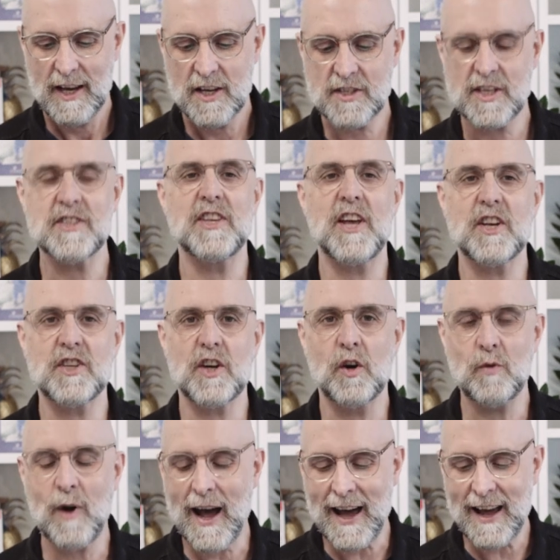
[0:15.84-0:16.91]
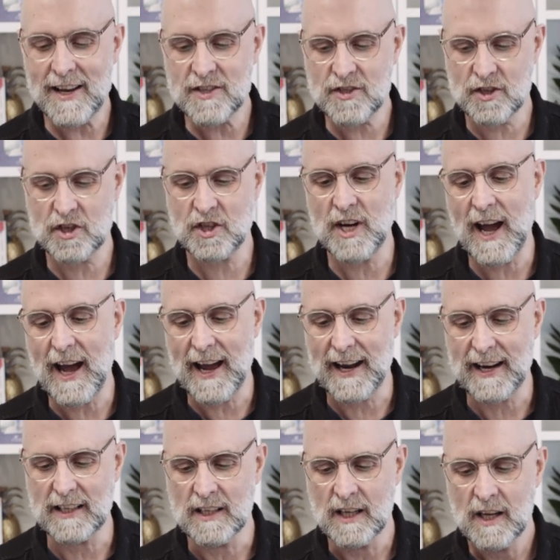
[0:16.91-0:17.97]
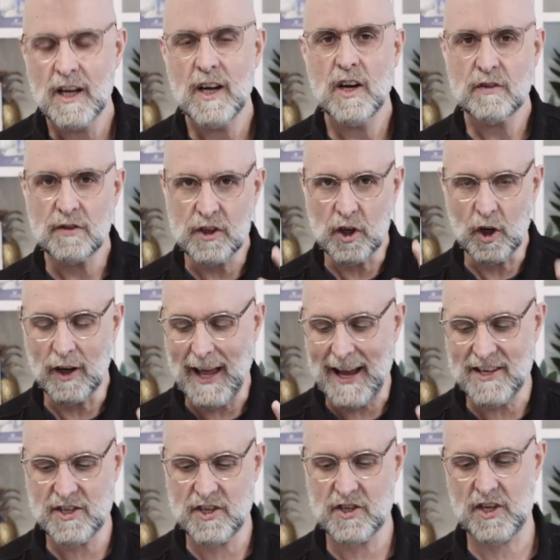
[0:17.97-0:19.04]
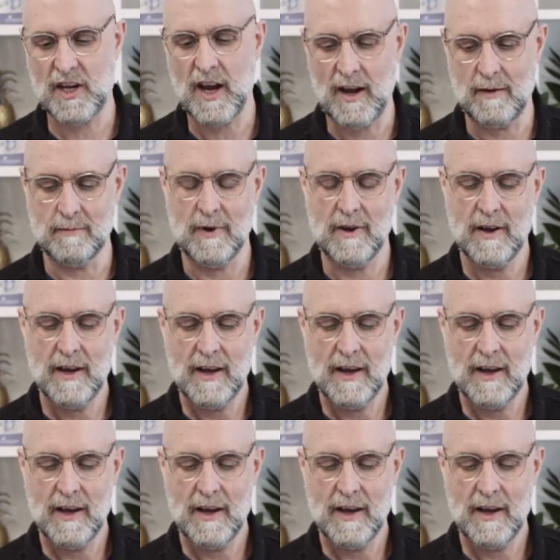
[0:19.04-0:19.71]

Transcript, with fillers: It says this Arise, shine, for your light has come,